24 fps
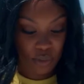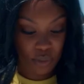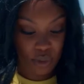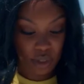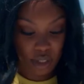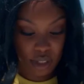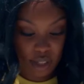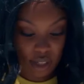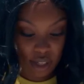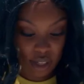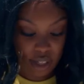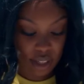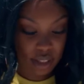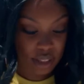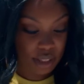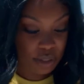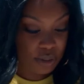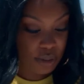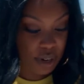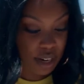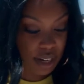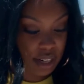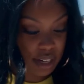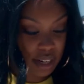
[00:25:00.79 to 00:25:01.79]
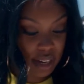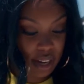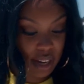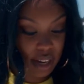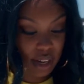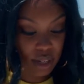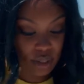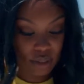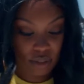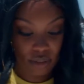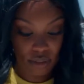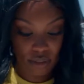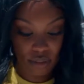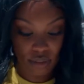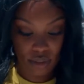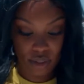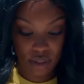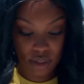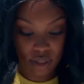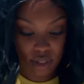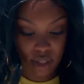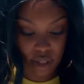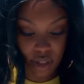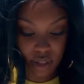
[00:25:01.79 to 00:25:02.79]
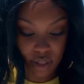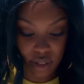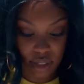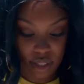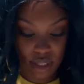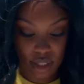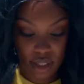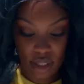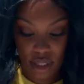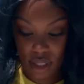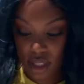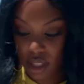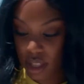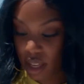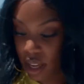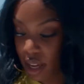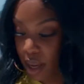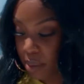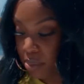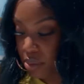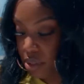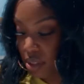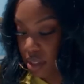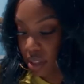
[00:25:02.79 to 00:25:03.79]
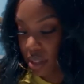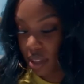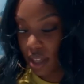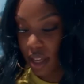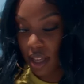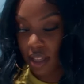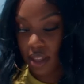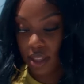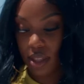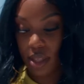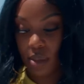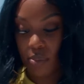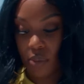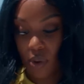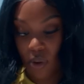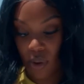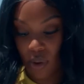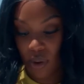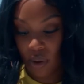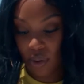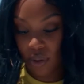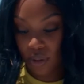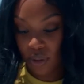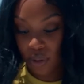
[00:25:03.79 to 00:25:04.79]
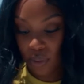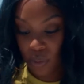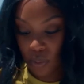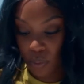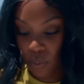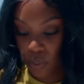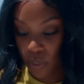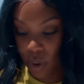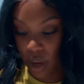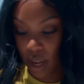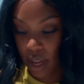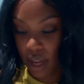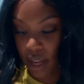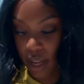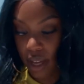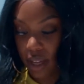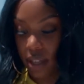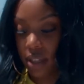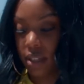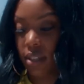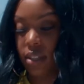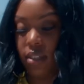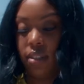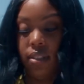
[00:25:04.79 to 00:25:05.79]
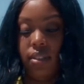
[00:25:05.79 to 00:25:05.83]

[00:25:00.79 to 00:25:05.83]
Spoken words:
really ugly right now. So let's encapsulate them all the way